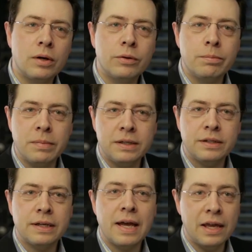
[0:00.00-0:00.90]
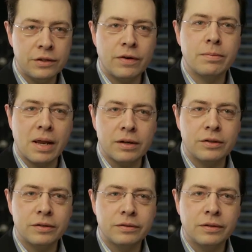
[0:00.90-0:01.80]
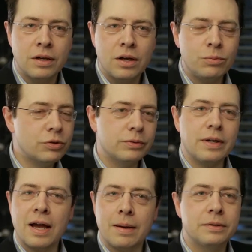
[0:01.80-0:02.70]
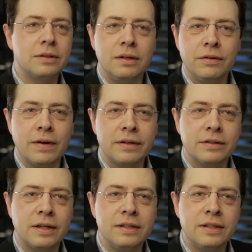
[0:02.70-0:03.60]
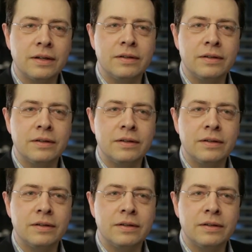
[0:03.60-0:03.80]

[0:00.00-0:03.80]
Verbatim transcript: world meeting hedge fund managers, which was absolutely fascinating.